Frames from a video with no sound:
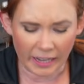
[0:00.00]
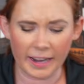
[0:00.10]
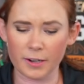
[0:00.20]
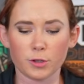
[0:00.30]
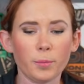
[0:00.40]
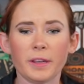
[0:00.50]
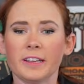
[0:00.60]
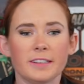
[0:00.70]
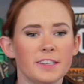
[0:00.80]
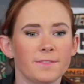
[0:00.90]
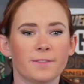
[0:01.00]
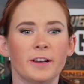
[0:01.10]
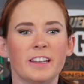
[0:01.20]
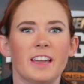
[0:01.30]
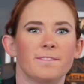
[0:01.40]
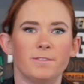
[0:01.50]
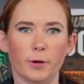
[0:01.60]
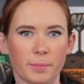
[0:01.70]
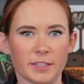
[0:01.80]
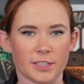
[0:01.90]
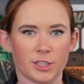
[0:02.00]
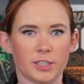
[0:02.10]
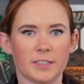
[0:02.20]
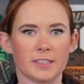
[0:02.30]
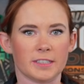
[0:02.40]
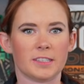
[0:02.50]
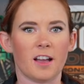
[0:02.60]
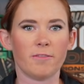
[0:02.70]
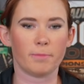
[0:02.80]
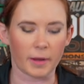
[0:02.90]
and you'll be in different like foot positions and stuff,